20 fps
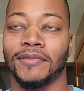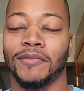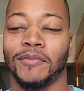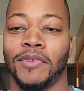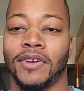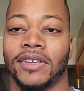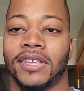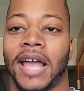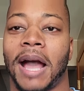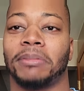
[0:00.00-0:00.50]

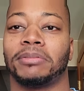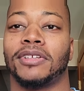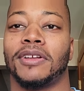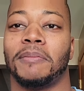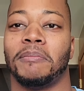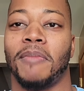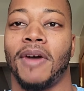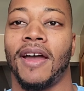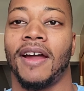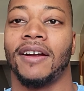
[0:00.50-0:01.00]
With Captain
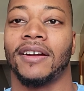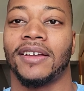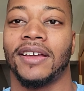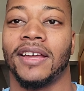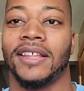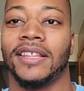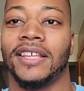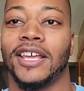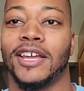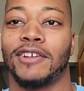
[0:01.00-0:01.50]
America
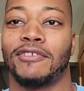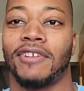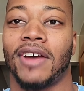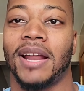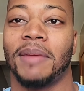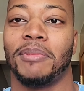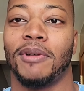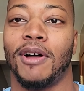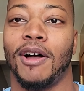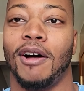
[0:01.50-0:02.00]
and the
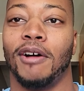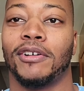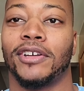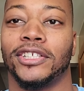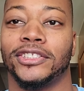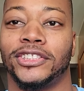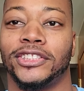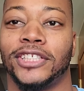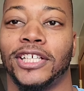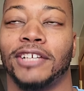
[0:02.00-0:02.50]
Incredible Hulk
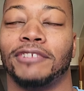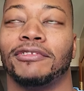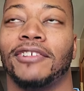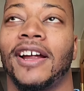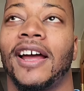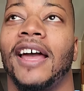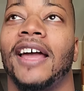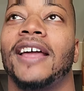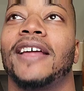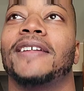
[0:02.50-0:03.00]
and shit,
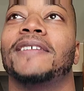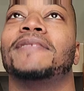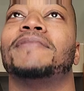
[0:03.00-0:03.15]
right?